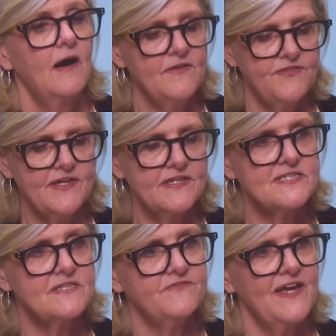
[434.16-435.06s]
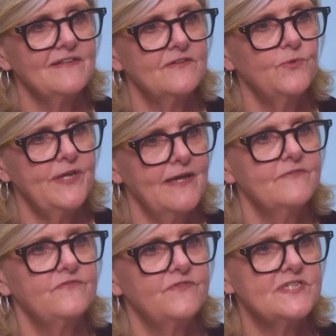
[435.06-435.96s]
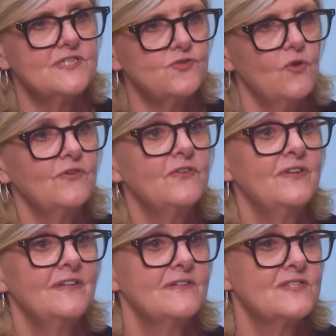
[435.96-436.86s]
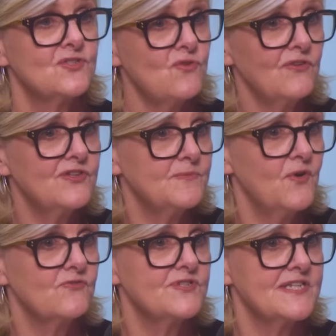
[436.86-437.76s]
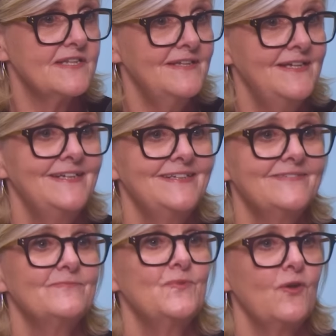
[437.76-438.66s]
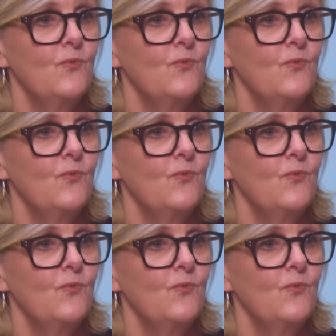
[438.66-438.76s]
I think it's the fact that we have this solid democracy with a